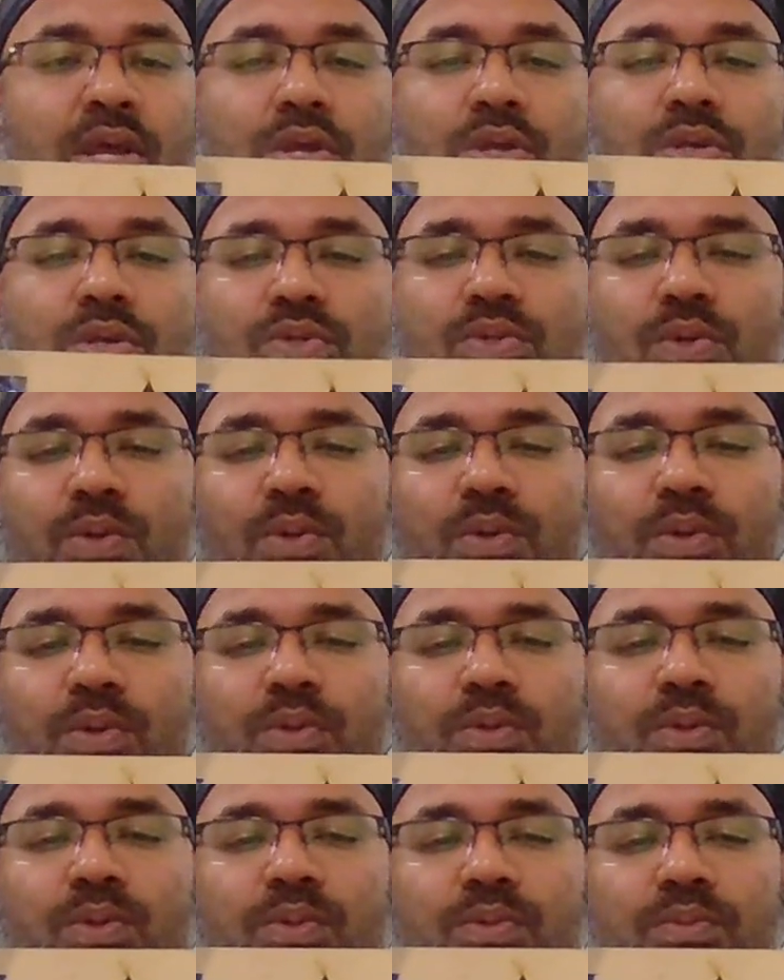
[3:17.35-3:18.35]

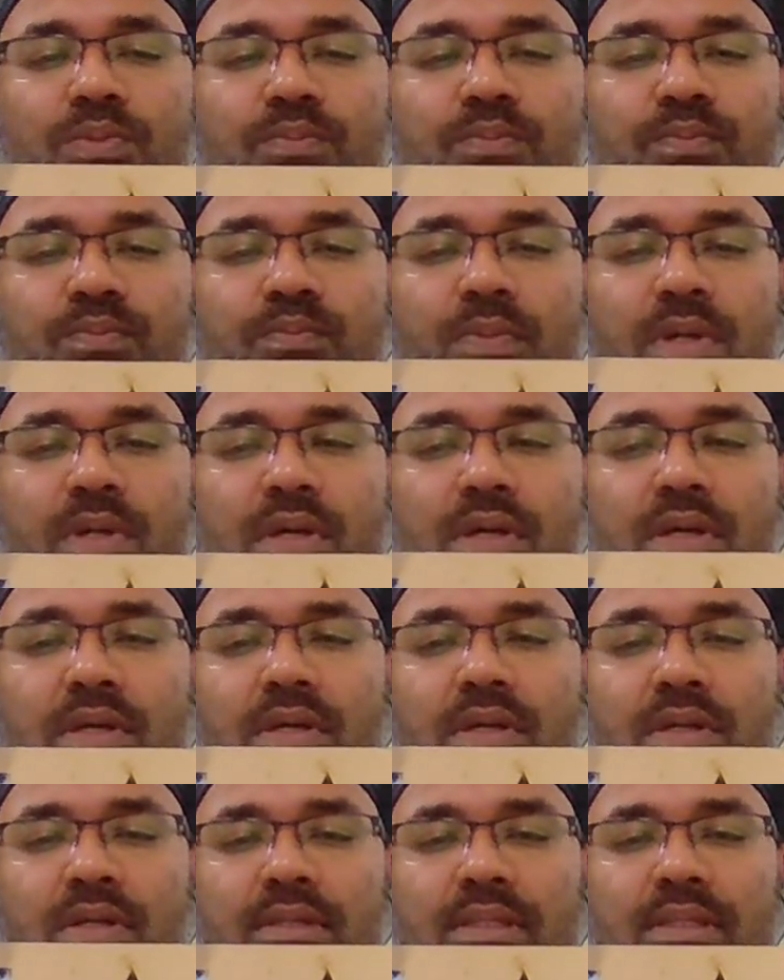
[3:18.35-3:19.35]
So
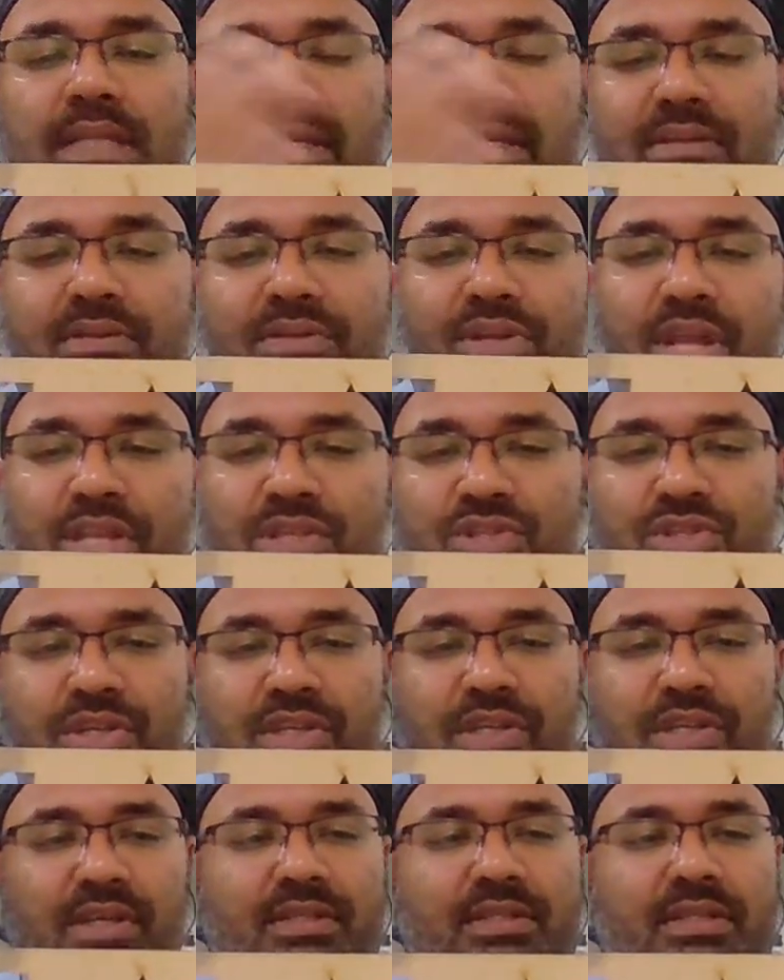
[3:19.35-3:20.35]
that
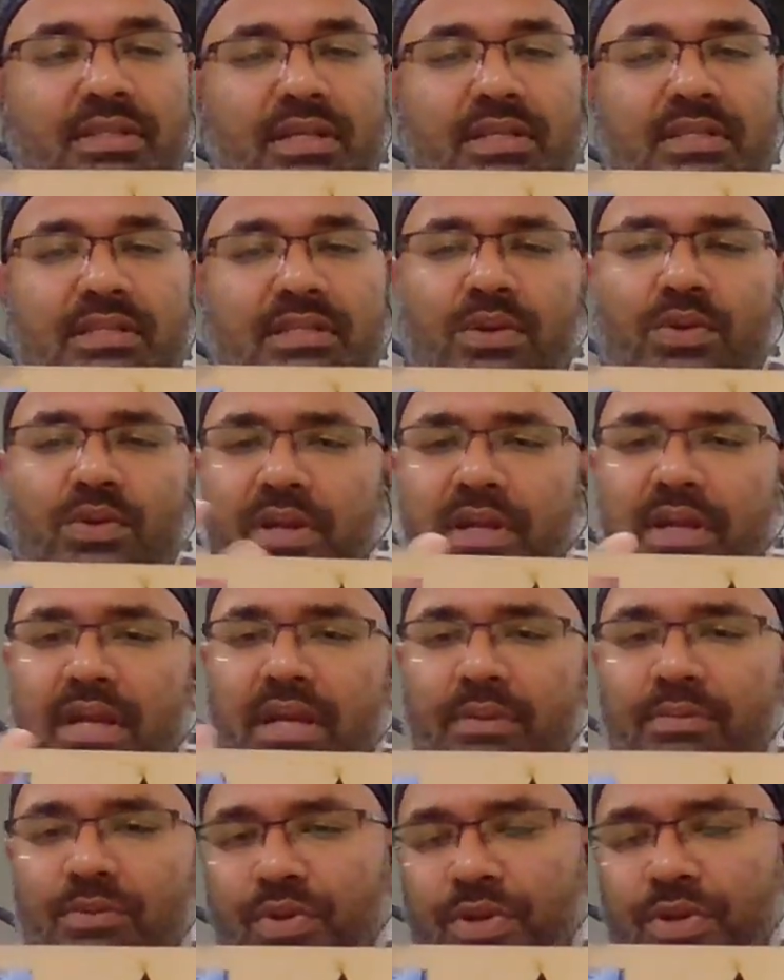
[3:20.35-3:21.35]
engineer says that, okay,
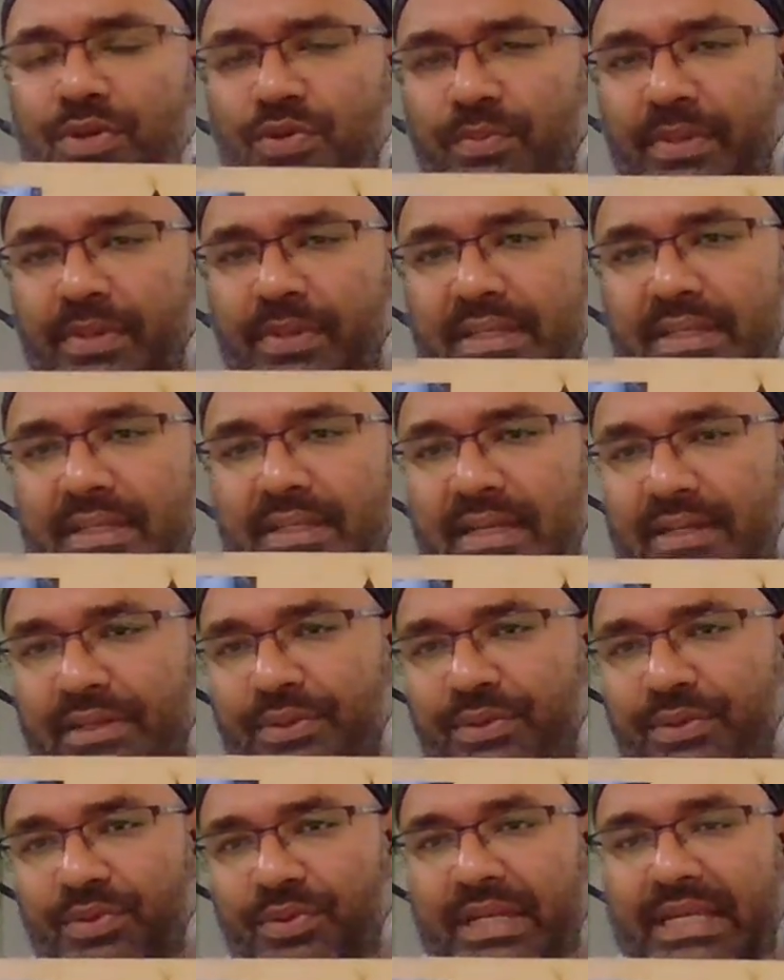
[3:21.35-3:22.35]
I'm going to make that
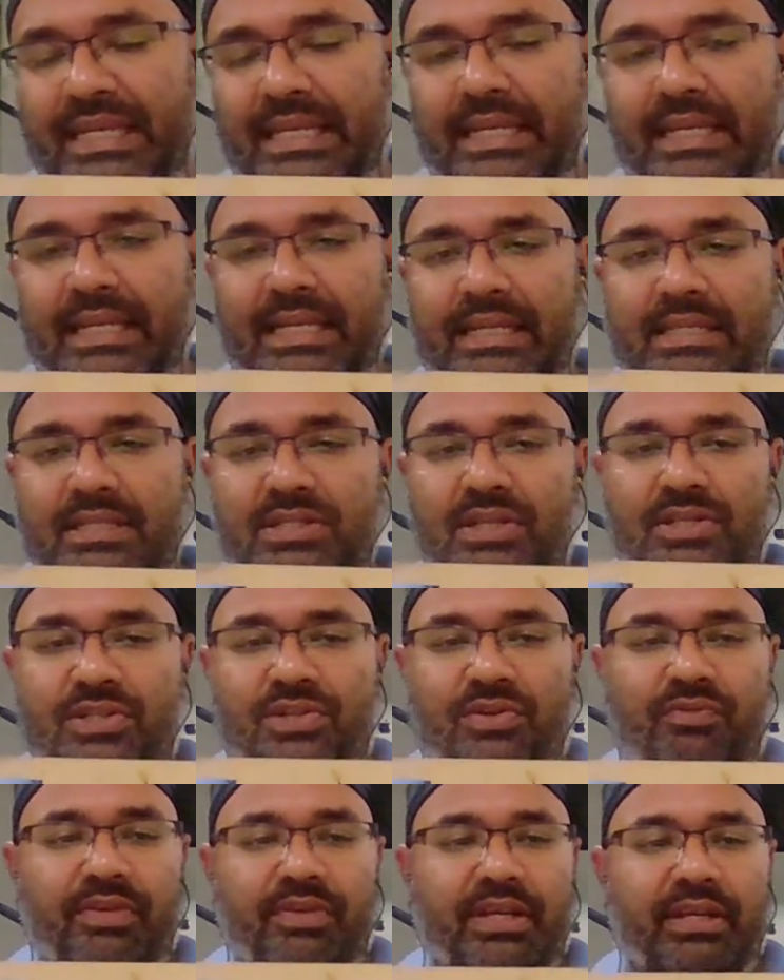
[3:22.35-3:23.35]
key in such a
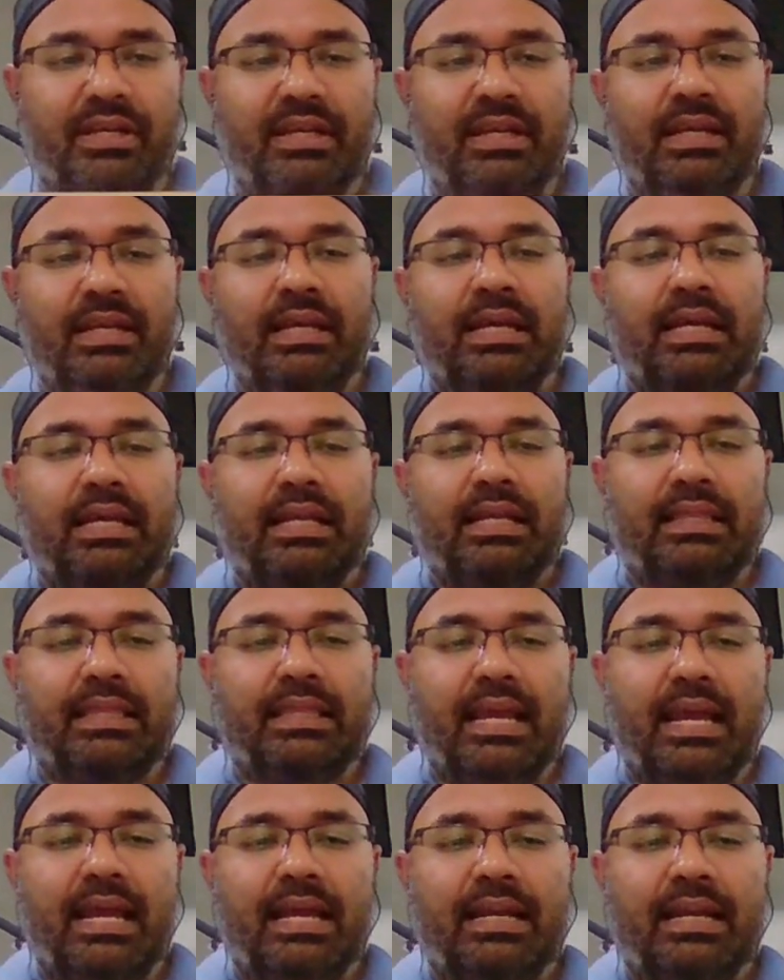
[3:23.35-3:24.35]
way
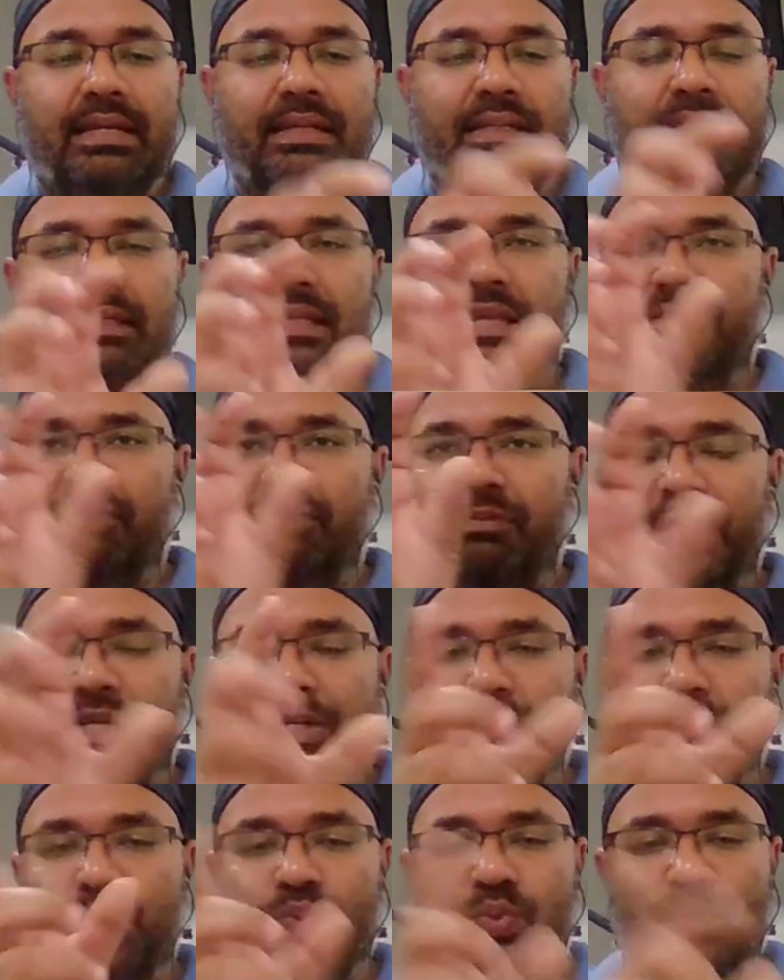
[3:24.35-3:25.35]
that there will be
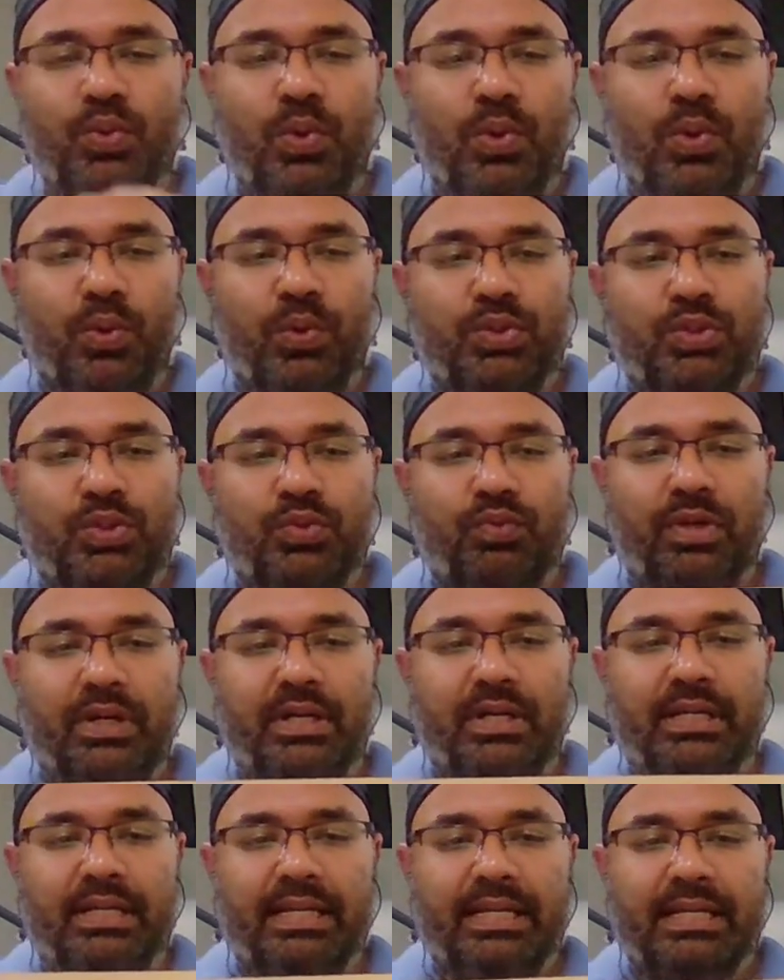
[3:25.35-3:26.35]
two holes,
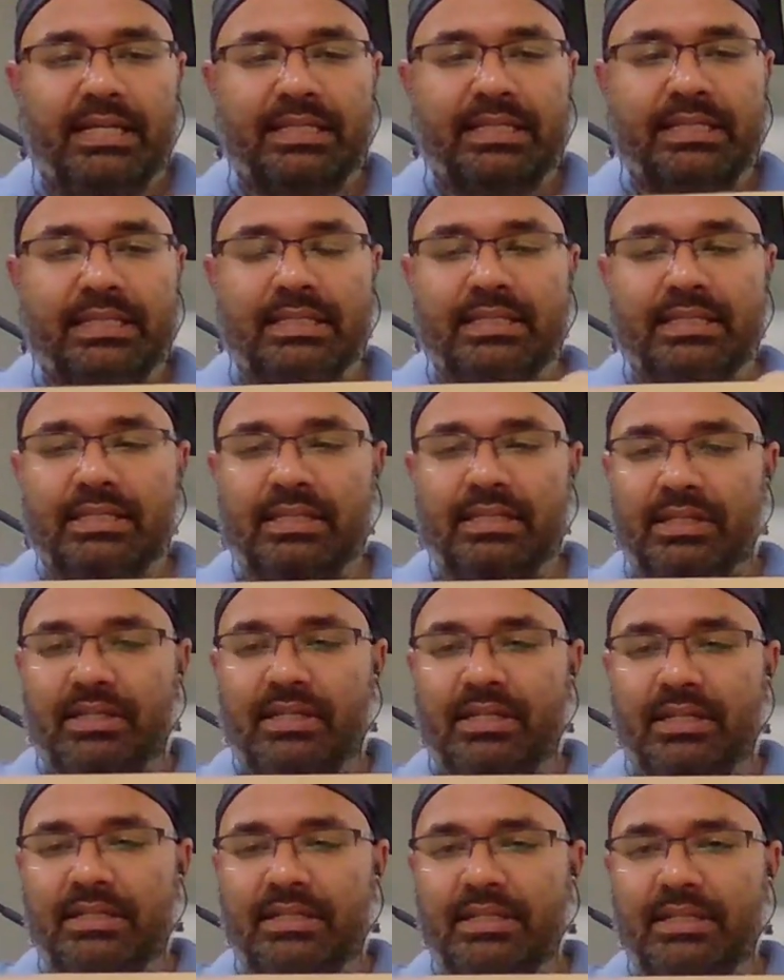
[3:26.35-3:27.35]
one is
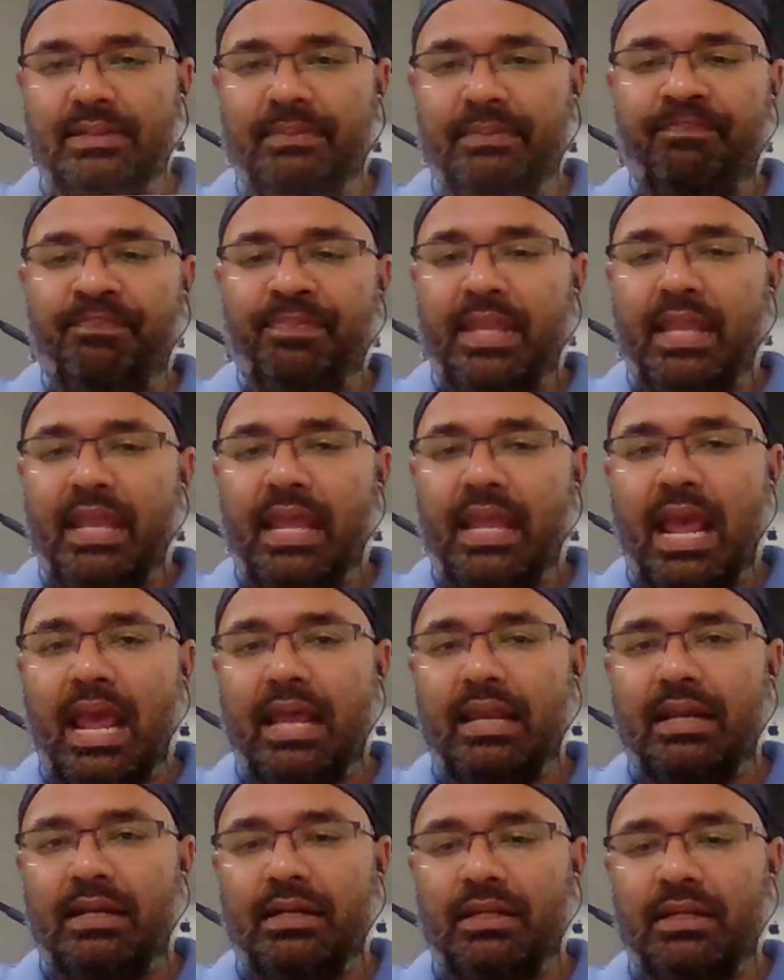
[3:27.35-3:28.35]
circle and
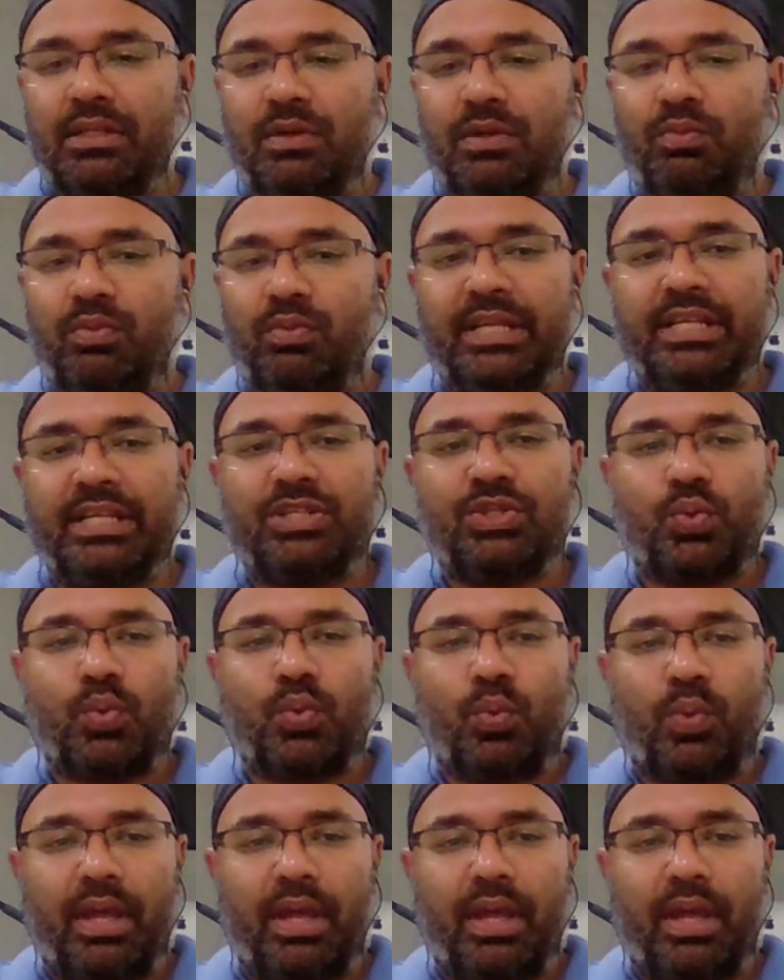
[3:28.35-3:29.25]
another one is square.